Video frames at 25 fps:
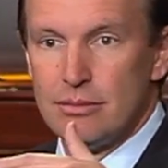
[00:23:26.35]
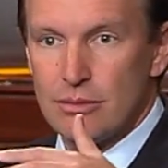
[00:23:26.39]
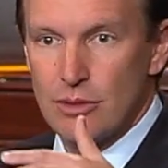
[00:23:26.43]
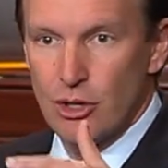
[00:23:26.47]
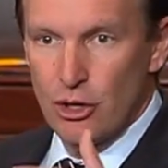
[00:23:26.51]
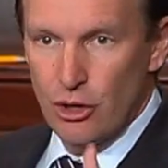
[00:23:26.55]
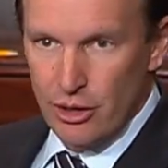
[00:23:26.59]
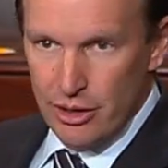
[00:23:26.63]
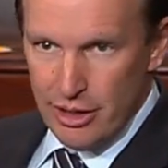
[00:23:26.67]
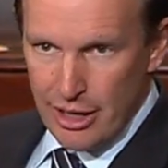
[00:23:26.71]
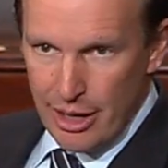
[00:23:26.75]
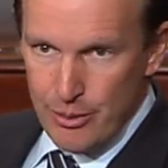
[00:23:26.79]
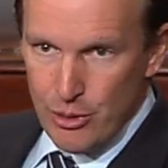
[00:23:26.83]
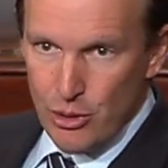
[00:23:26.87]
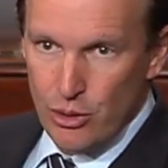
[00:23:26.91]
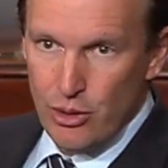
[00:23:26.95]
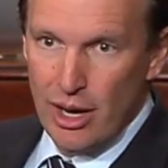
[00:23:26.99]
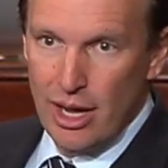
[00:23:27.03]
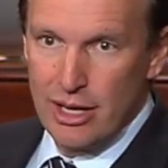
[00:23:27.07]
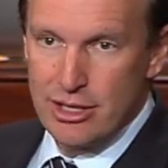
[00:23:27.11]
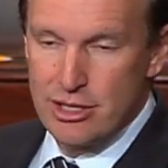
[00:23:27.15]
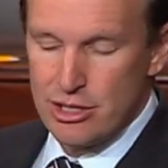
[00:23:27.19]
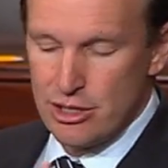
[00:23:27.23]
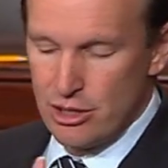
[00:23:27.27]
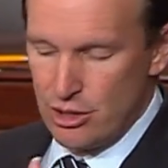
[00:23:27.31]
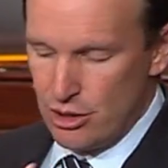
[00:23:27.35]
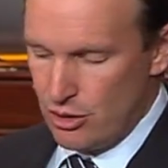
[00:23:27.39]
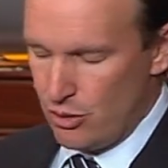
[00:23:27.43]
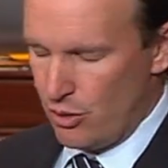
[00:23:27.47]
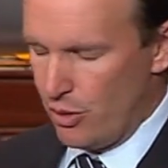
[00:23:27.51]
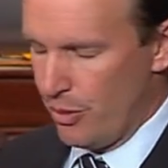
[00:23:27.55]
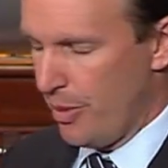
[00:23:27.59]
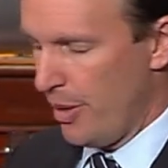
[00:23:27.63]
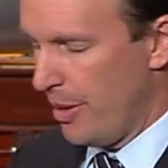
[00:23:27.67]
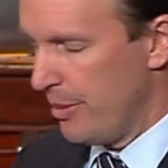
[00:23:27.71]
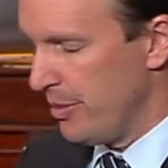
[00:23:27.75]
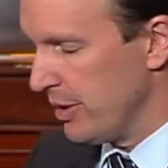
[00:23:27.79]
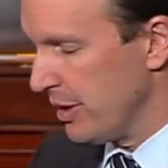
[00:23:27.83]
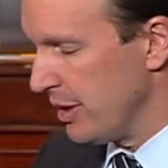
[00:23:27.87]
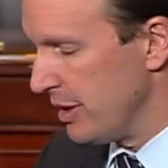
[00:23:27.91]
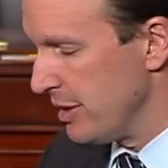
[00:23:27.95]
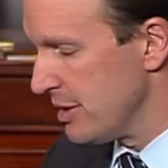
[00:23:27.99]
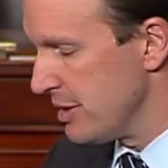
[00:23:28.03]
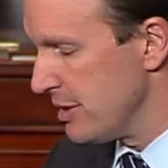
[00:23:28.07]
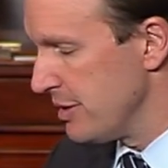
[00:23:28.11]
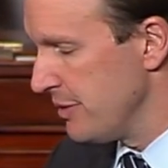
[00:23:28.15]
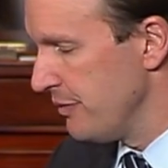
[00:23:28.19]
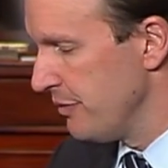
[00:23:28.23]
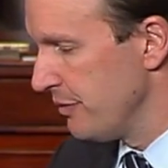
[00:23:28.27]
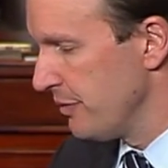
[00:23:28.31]
to hurt Democrats, to hurt
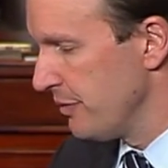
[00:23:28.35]
Republicans.